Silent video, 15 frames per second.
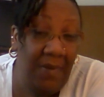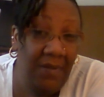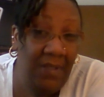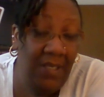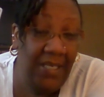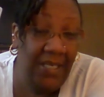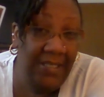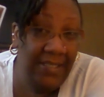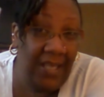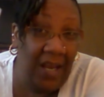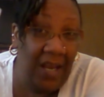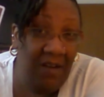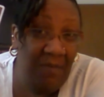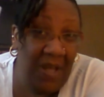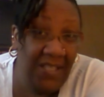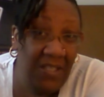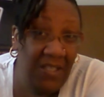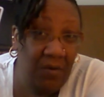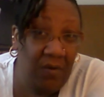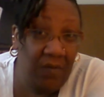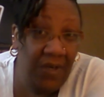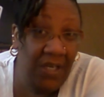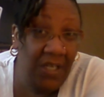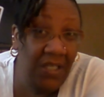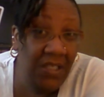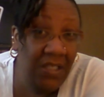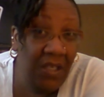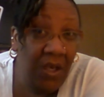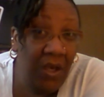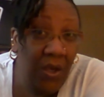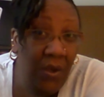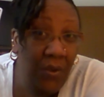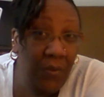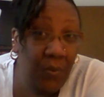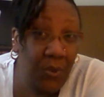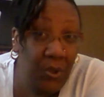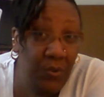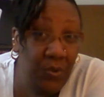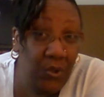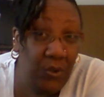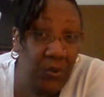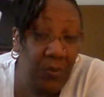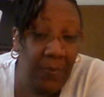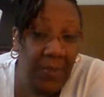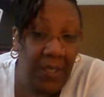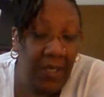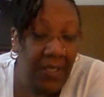the insight of my tarot readings through YouTube.